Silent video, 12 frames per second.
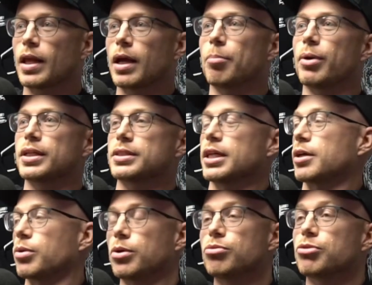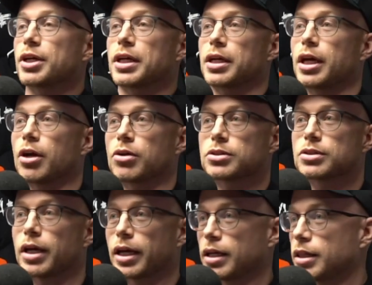but it's like, who fucking cares?
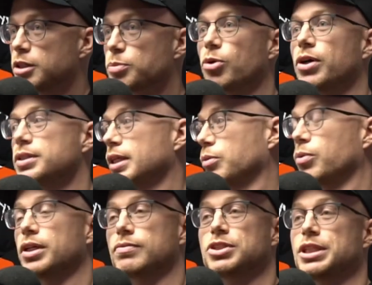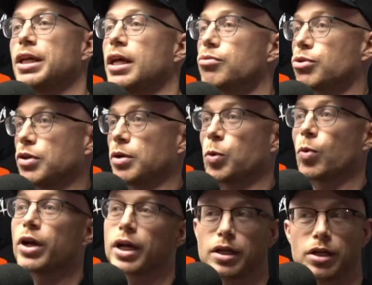Like, at this point, it's like we've seen everything we
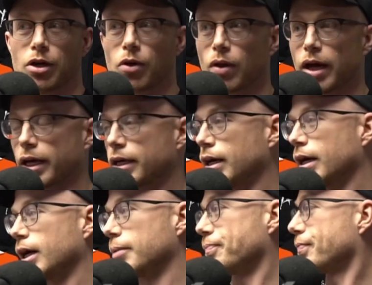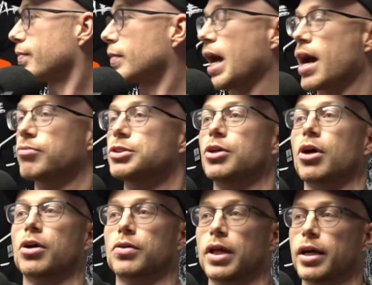want. Like
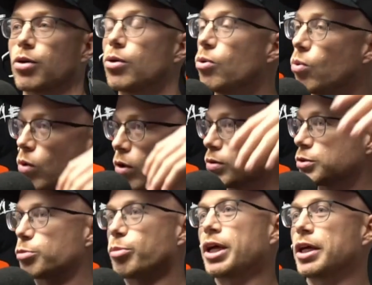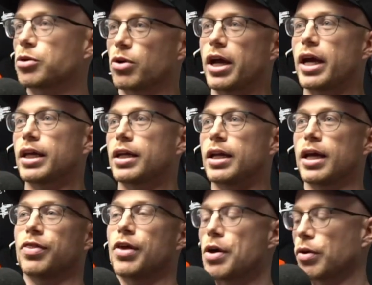Avatar, like whole worlds are being created,
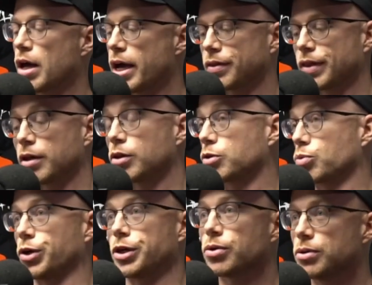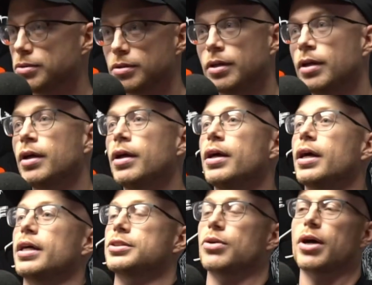and they're like, they look real.
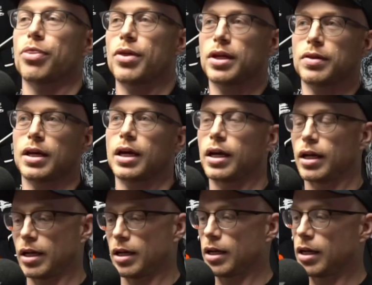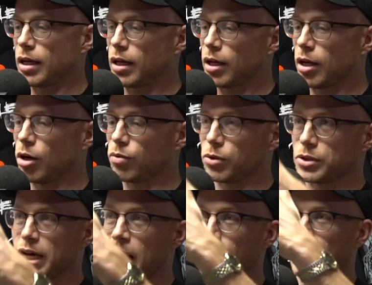So I think that over
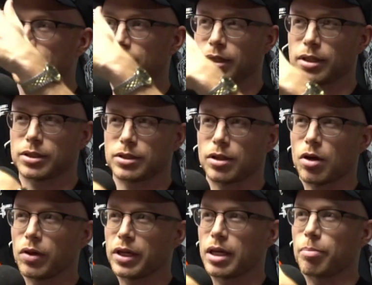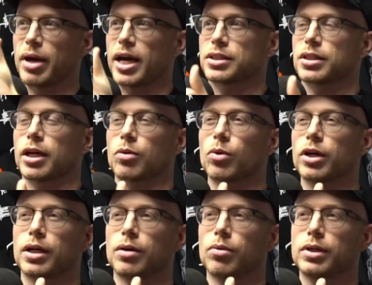time, it's going to slowly get back to like
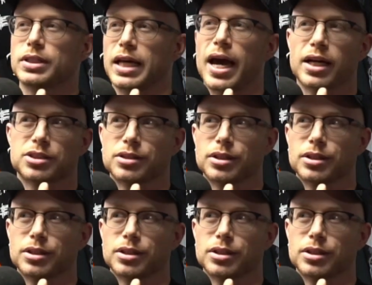what is actually